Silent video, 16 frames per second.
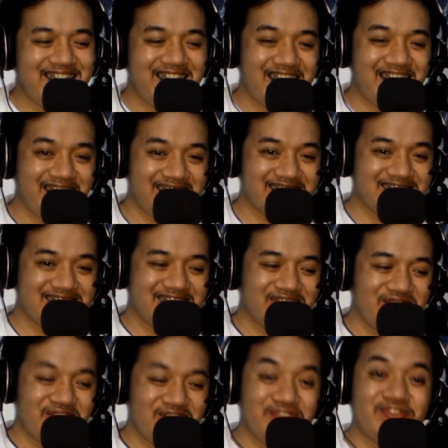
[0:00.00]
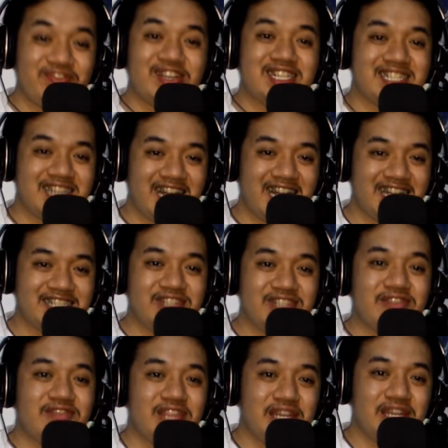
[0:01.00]
Alright, so first glance
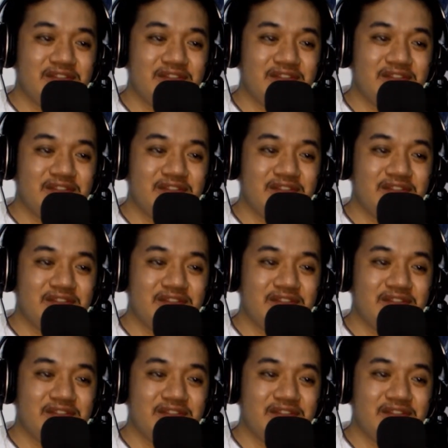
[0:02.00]
of their